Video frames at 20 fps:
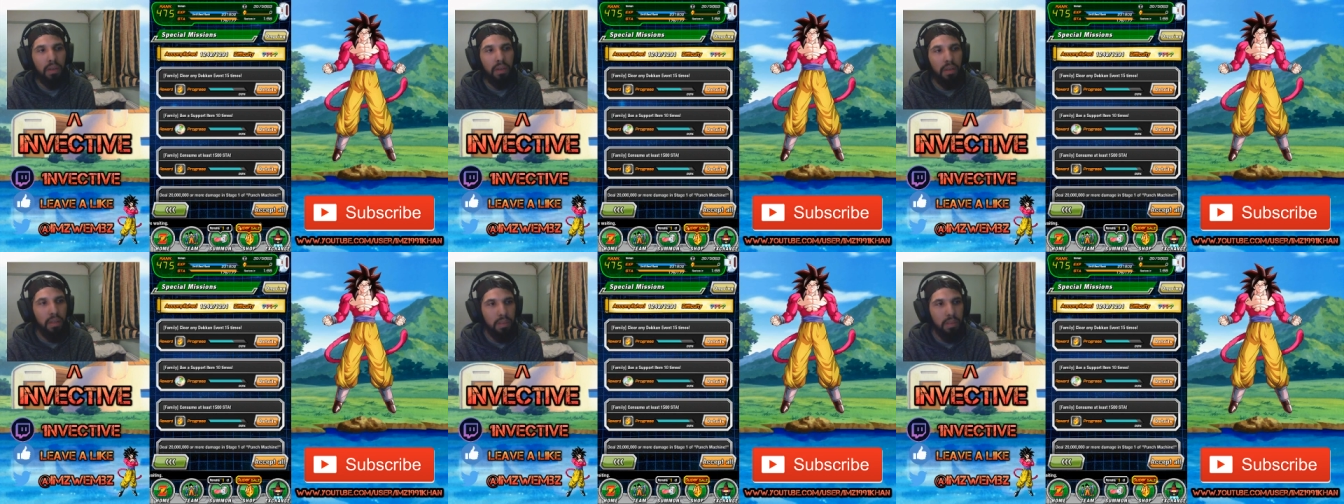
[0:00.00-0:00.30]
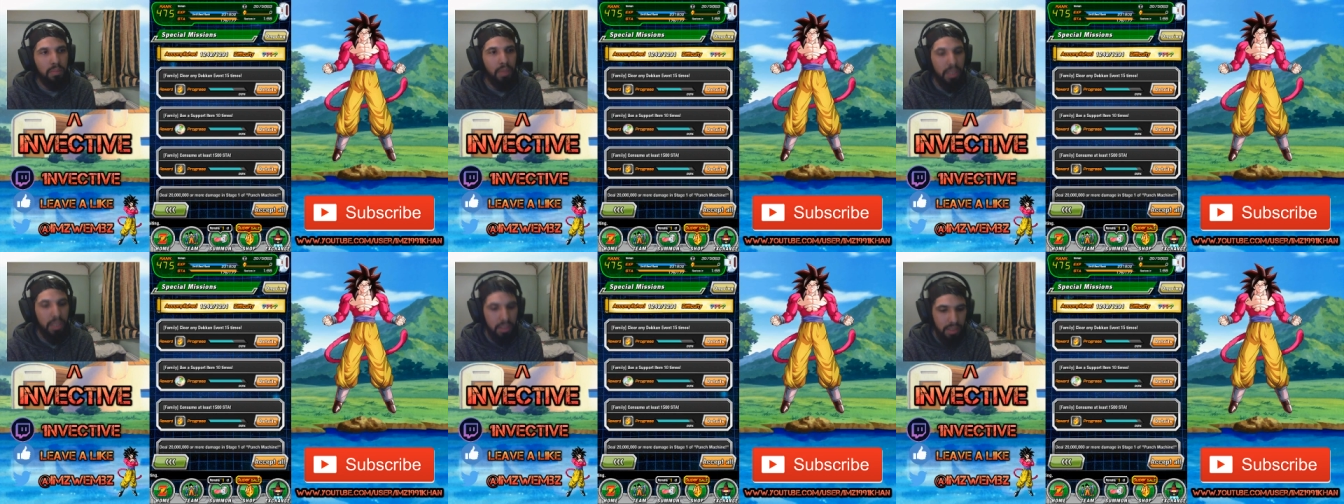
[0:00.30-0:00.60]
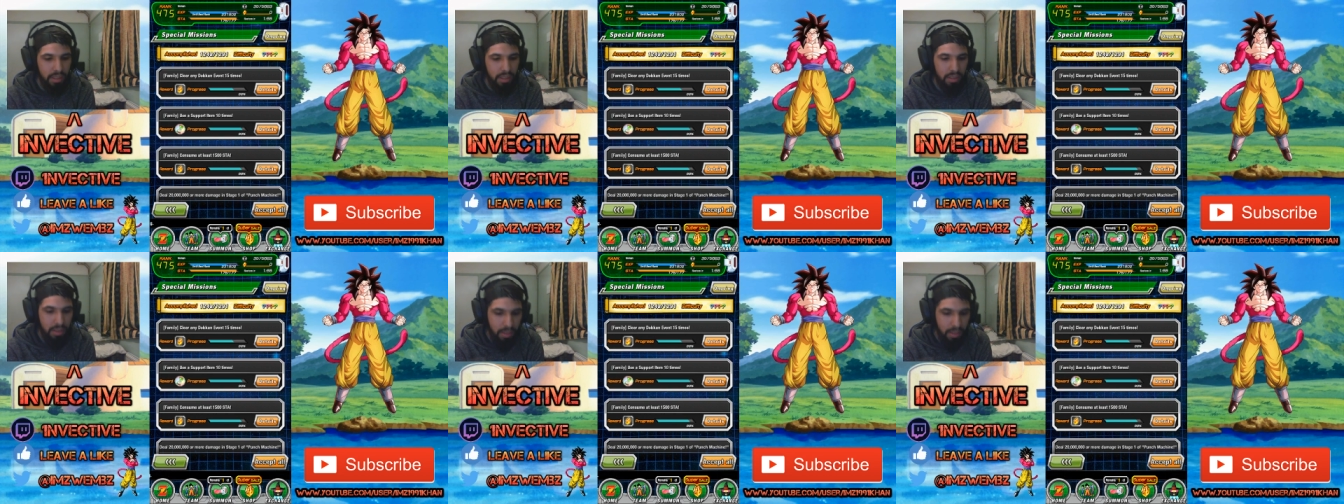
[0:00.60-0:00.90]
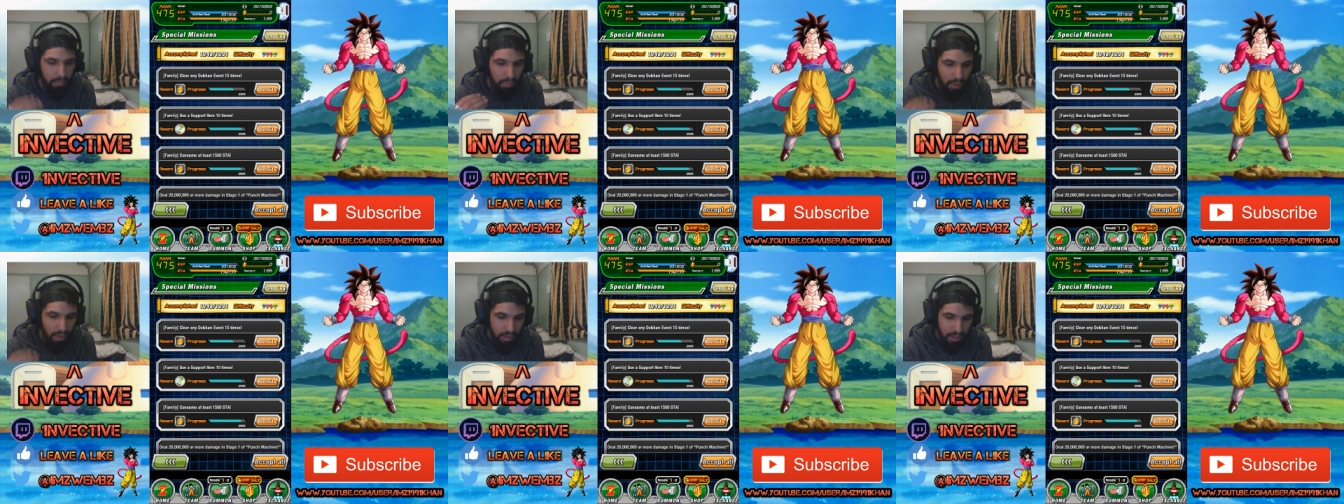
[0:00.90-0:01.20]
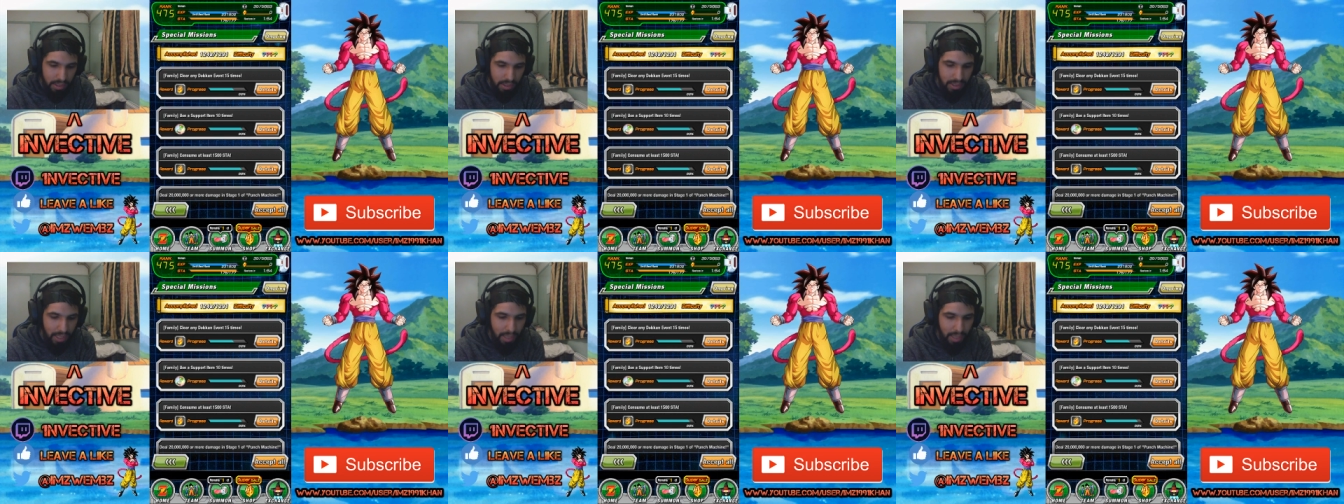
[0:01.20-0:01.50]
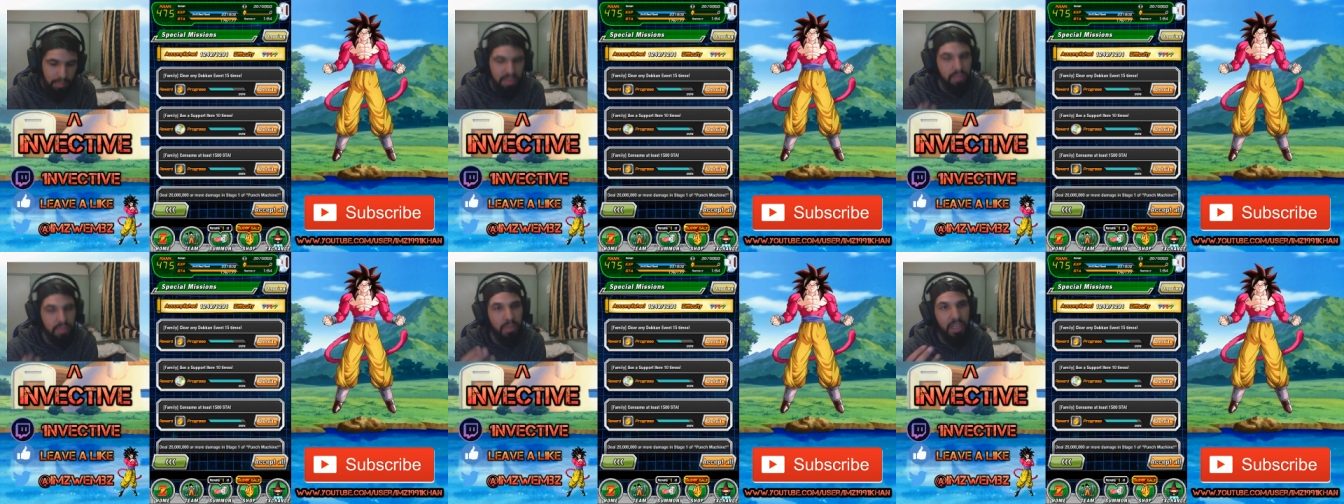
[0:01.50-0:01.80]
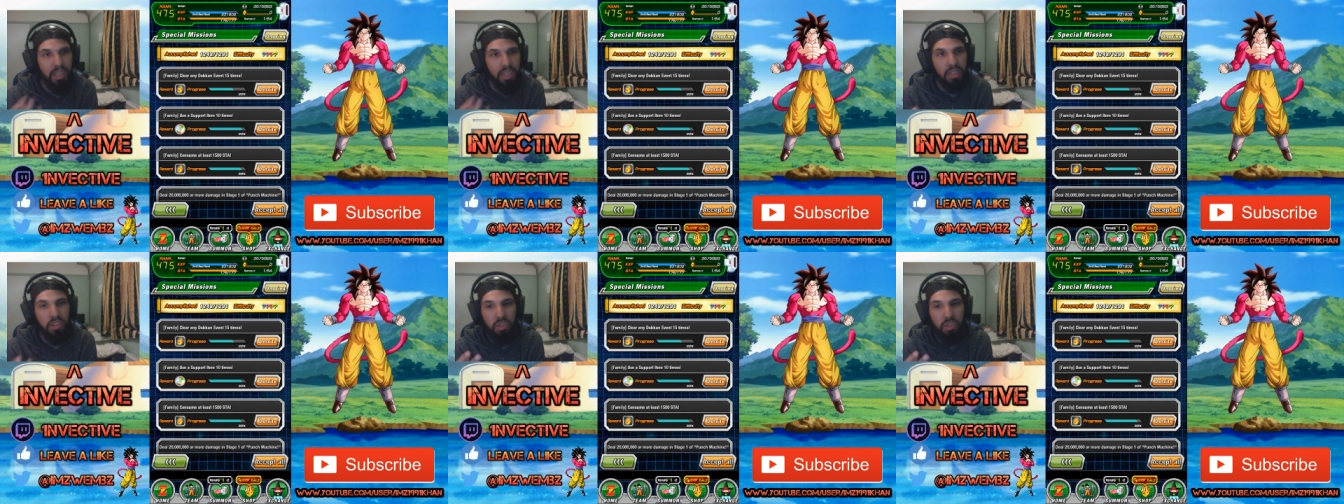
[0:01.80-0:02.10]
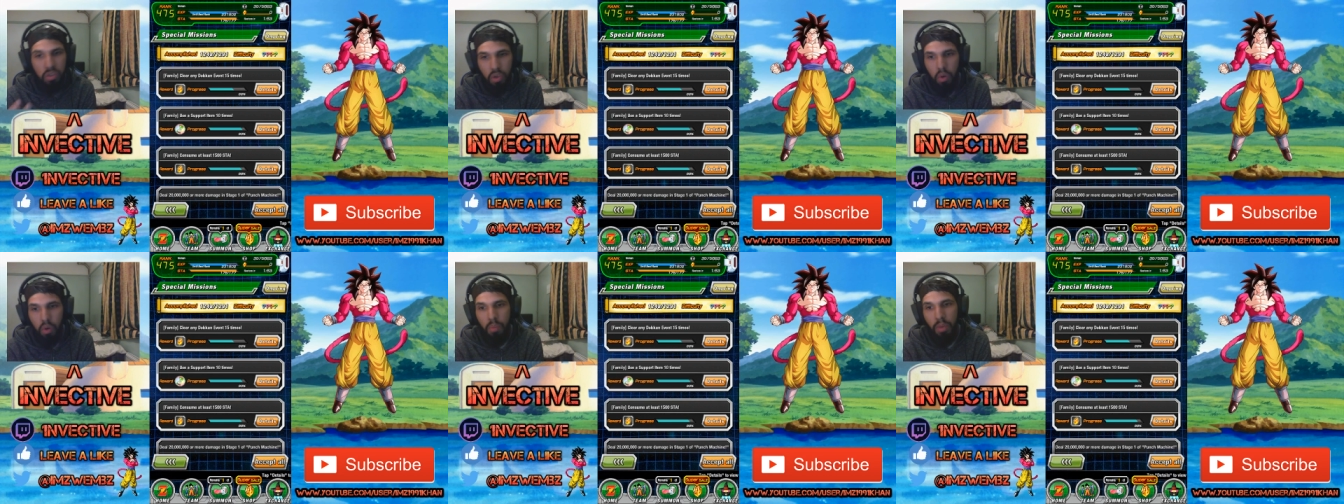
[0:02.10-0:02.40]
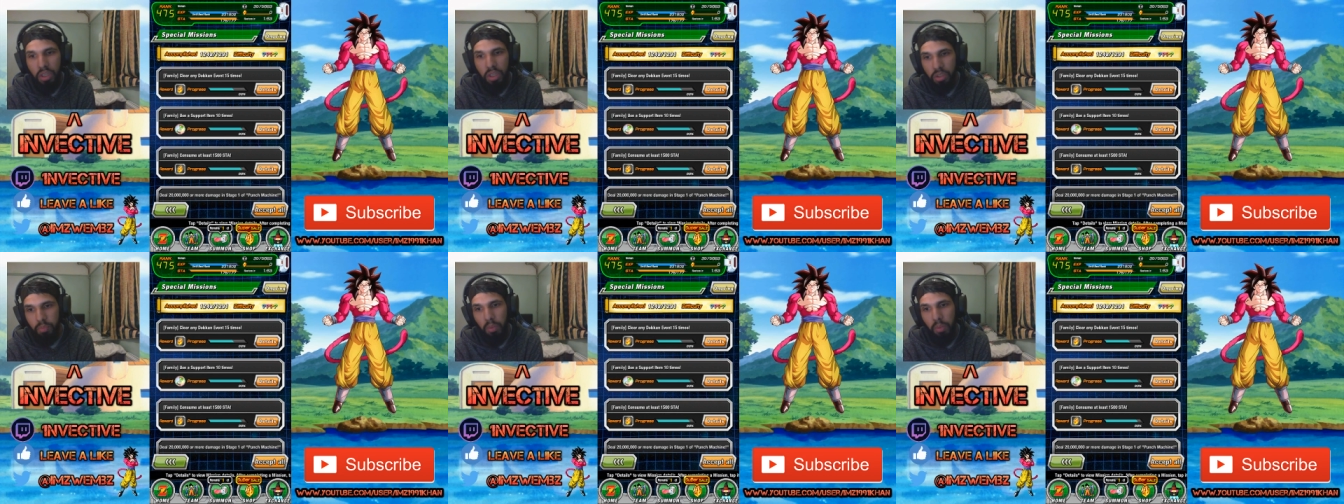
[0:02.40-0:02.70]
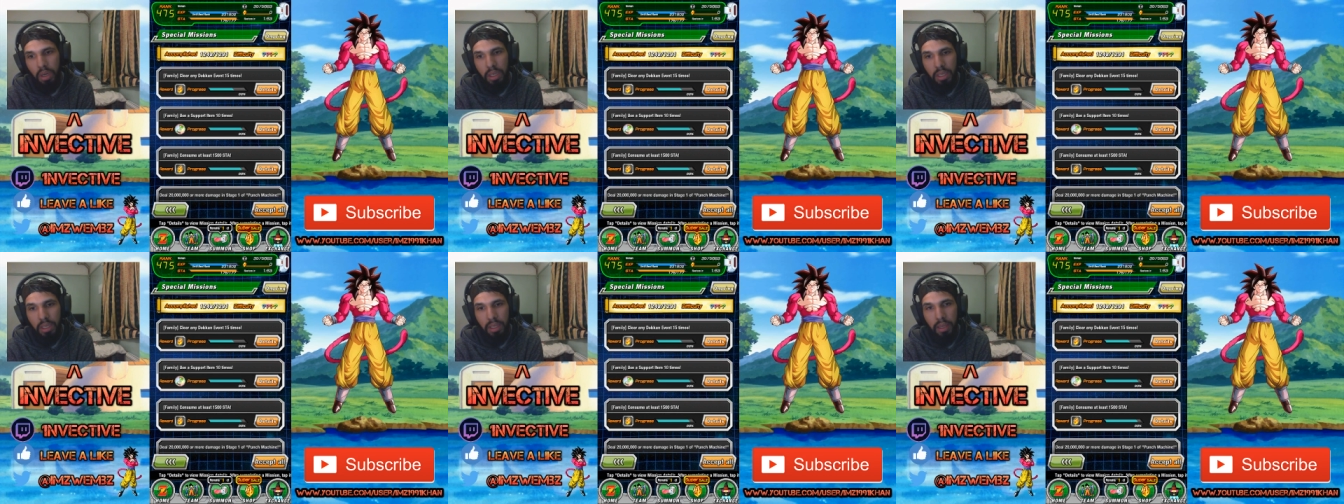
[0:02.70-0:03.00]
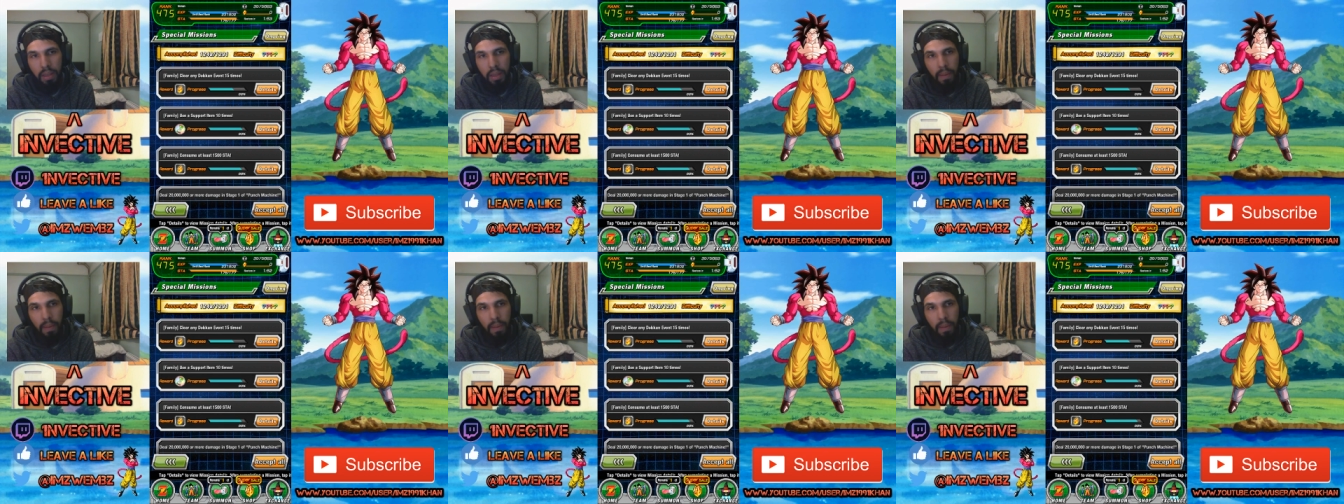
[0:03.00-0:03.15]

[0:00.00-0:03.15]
Doesn't make sense. This game is making so much money